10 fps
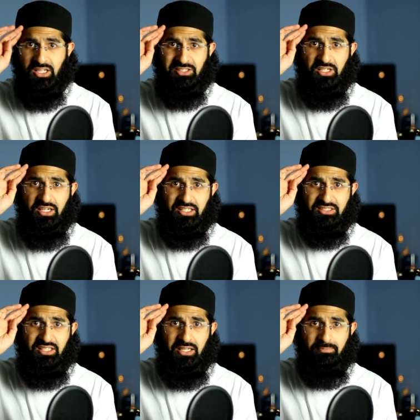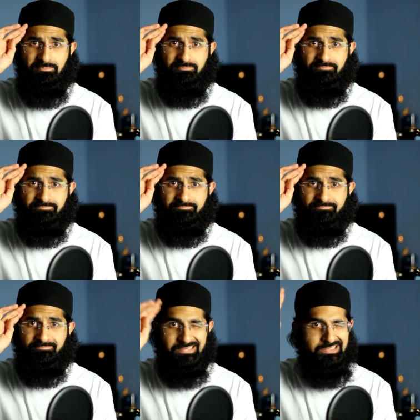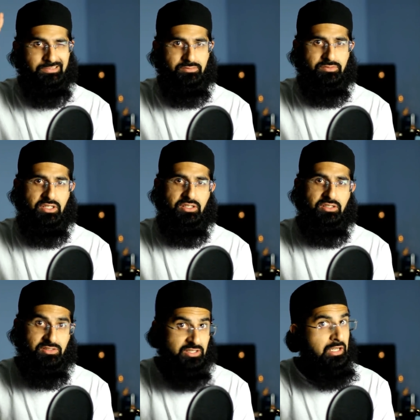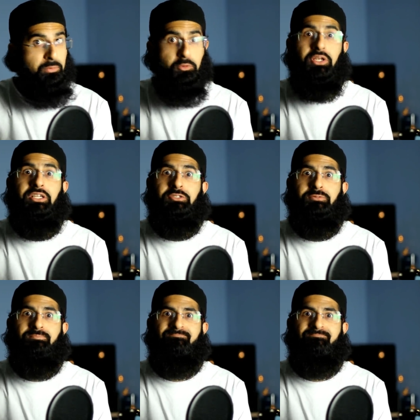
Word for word: Until next time, Assalamu alaikum.